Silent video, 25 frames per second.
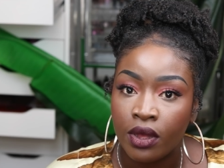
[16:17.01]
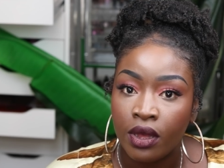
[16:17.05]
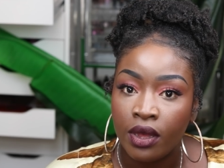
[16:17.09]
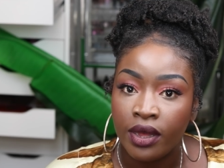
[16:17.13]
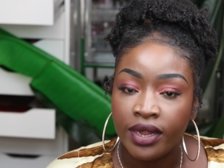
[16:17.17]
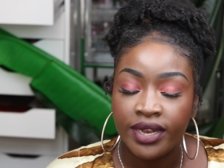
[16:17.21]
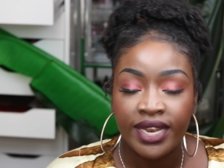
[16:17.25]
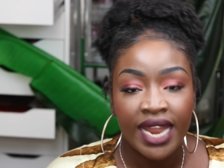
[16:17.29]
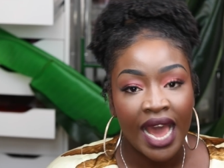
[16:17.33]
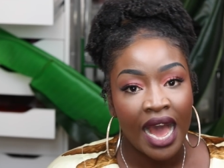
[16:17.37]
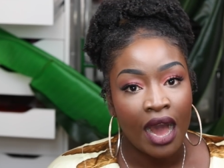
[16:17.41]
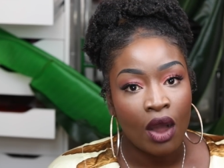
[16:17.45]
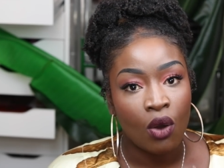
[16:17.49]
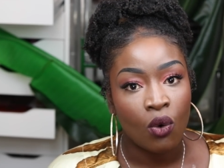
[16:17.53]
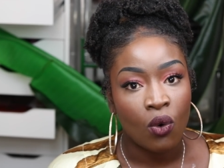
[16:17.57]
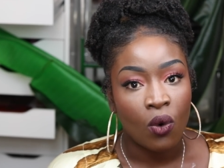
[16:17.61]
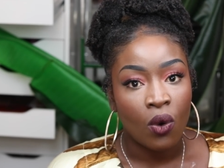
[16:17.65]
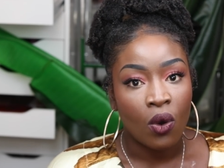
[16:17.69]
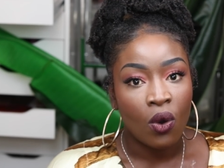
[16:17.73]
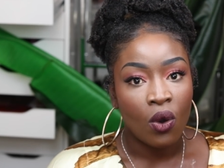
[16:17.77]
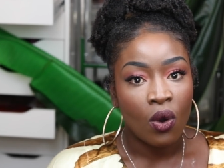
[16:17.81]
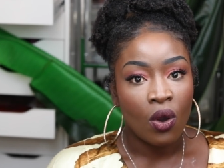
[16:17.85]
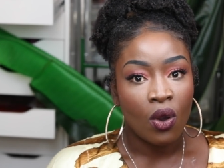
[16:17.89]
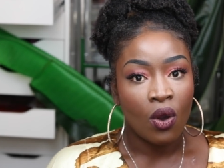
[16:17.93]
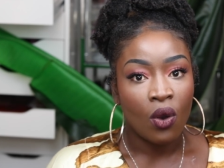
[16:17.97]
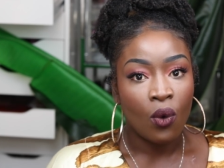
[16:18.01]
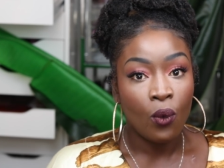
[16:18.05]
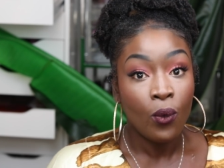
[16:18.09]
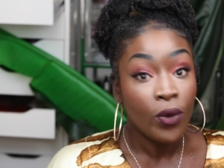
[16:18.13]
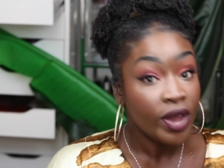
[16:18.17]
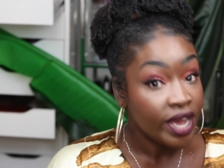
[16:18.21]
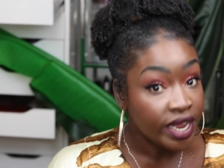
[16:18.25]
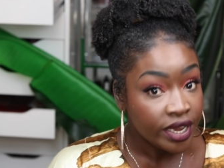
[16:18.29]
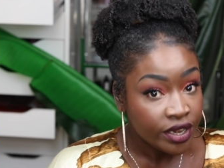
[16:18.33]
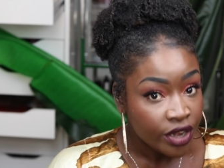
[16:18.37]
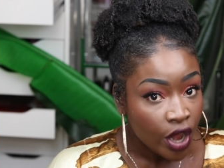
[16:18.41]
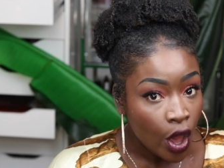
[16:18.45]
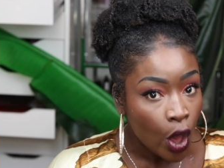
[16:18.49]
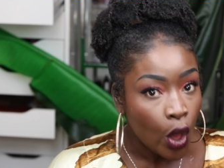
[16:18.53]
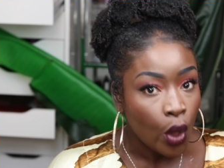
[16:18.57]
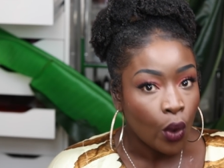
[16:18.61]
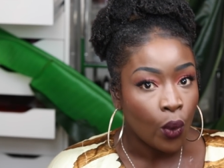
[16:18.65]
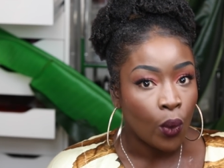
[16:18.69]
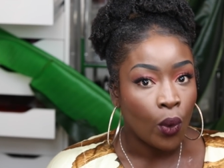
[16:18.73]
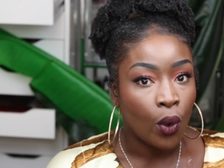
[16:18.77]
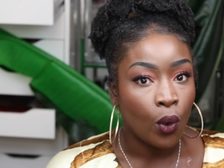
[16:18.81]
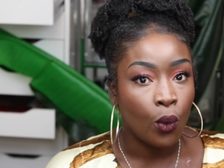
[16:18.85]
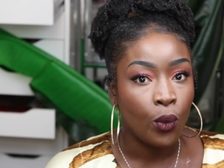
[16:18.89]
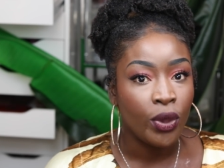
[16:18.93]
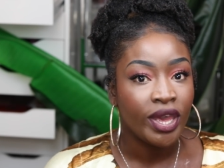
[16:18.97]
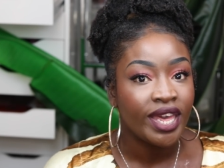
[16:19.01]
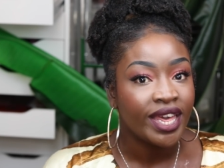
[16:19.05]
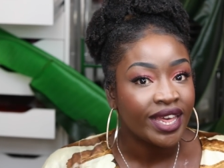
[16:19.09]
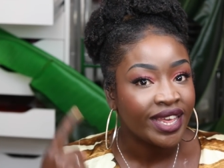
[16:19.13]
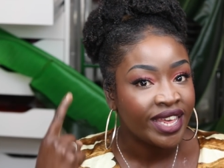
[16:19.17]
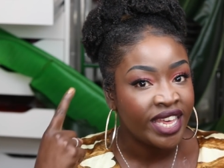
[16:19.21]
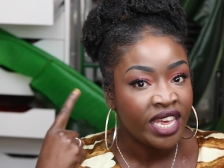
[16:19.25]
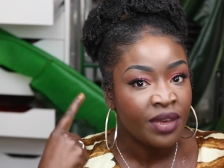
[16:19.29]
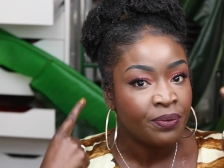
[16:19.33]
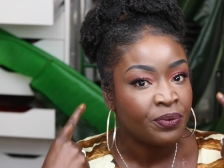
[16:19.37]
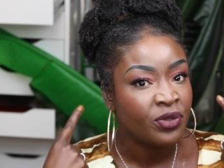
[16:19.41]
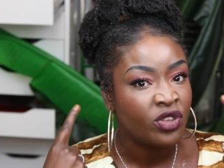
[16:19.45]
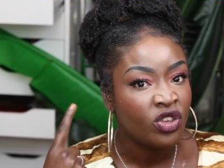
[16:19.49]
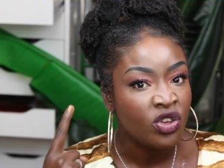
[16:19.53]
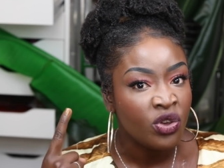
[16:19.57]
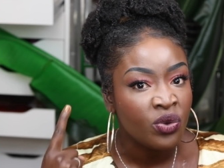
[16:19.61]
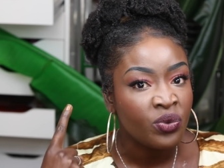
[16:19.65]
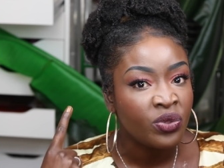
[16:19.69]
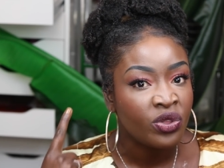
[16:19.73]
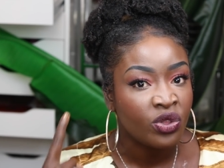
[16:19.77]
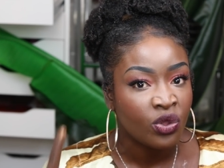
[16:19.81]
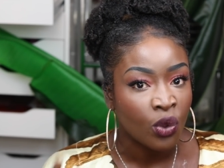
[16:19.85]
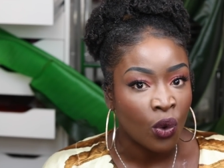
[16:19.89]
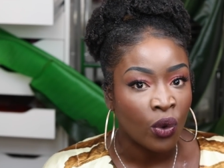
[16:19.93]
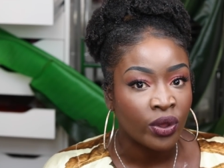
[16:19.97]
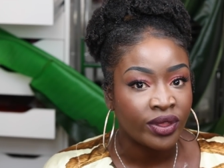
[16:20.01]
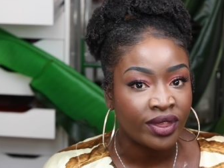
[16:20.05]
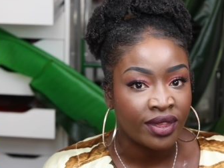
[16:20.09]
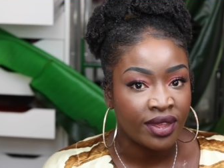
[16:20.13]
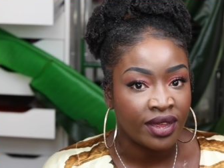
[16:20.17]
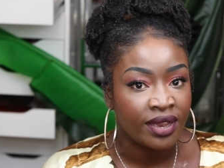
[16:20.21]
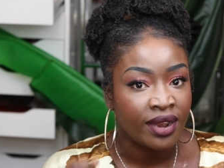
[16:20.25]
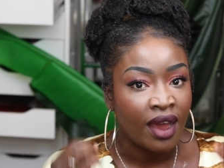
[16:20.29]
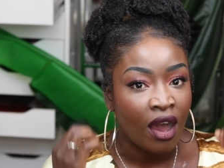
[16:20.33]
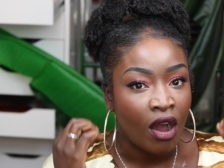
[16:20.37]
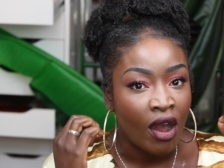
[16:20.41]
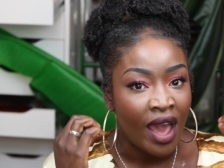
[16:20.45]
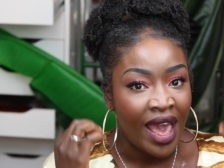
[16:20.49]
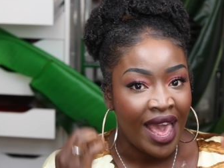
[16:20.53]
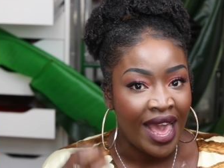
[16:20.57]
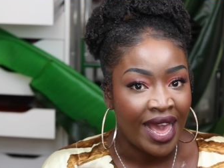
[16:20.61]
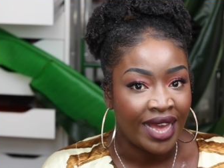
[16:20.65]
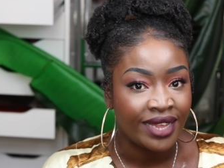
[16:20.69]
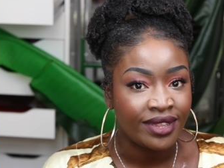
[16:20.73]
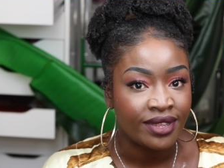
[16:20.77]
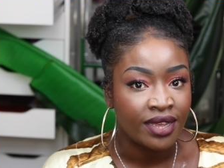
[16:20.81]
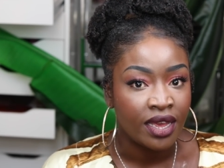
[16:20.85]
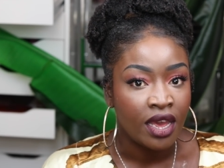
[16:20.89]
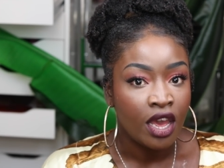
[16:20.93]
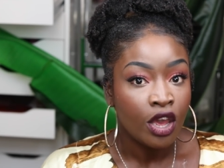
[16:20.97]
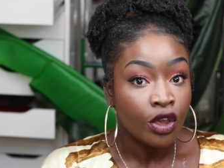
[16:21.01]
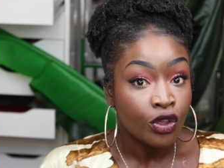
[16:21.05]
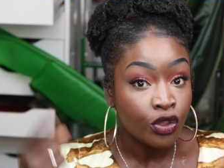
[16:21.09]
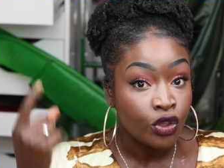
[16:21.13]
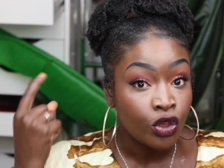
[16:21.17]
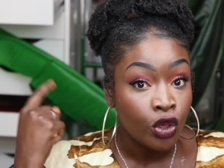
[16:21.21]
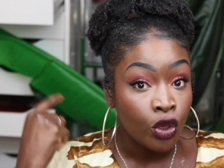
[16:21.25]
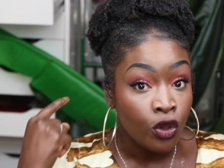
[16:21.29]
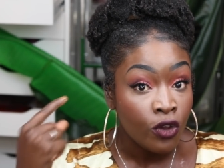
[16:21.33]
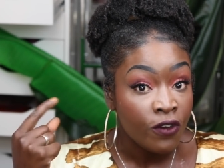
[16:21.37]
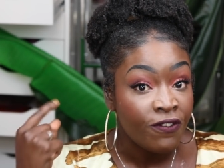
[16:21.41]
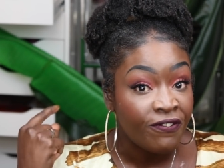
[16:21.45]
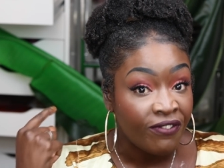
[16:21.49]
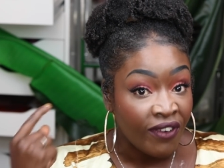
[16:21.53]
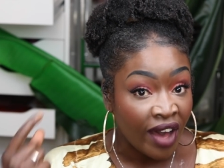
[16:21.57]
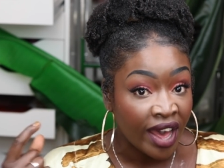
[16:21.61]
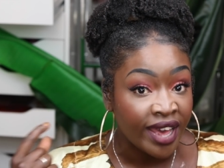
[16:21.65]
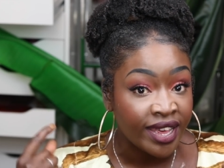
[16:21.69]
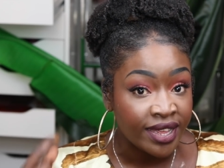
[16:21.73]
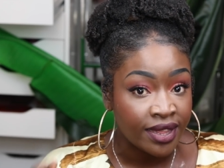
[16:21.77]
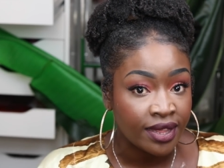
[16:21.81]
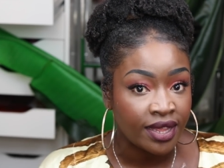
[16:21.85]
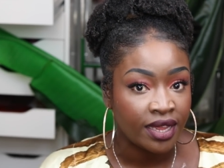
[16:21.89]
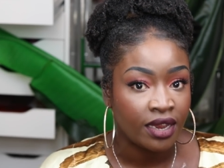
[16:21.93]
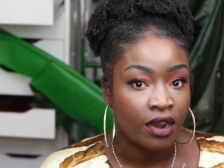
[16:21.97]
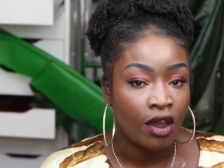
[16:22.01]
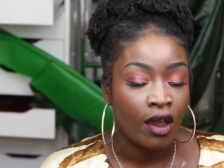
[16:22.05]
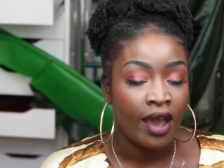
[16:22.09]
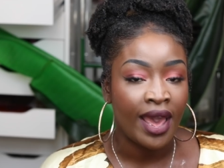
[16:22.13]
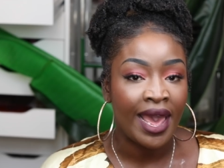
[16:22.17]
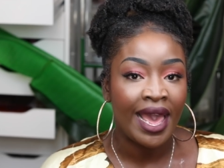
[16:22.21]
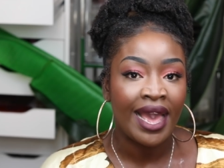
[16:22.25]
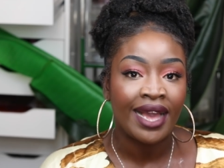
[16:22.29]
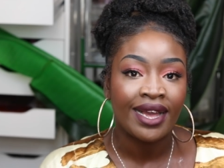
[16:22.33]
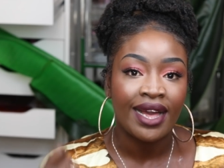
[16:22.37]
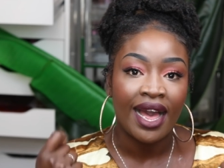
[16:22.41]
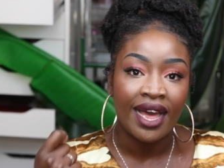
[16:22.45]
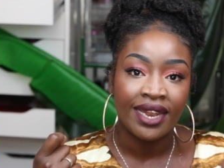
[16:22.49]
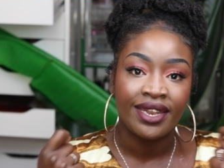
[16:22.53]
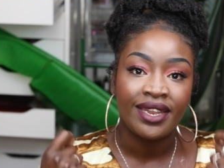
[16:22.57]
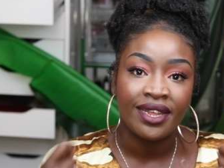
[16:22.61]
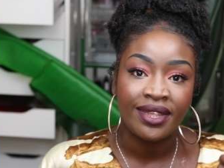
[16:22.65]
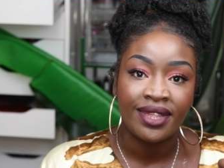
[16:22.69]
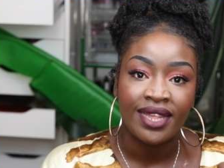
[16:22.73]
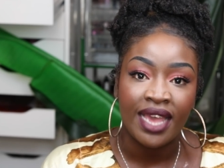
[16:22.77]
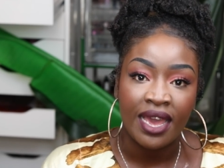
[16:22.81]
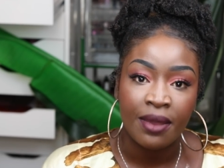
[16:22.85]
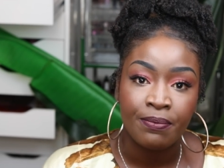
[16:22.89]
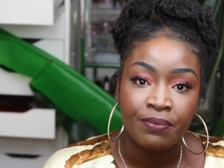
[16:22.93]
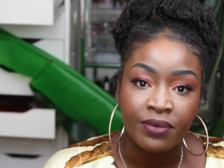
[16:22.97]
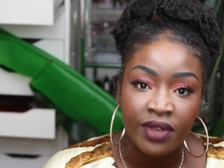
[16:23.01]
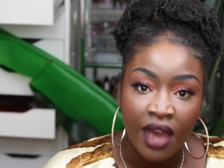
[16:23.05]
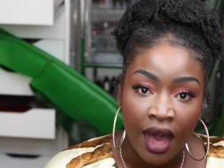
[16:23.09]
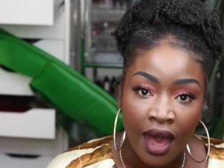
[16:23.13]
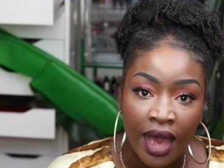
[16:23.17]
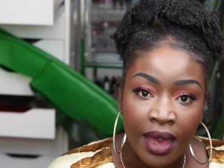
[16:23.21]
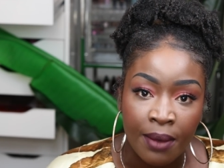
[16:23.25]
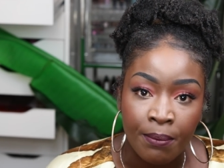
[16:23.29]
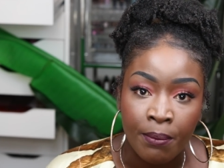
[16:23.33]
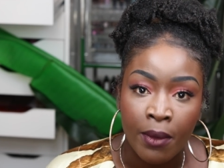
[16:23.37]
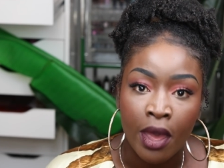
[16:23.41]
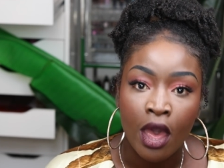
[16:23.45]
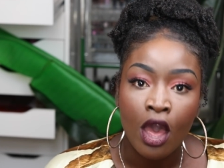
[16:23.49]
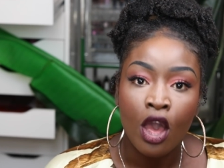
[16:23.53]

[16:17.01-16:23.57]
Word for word: Now, we know we can keep two thoughts in our head, two fights in our head at the same time.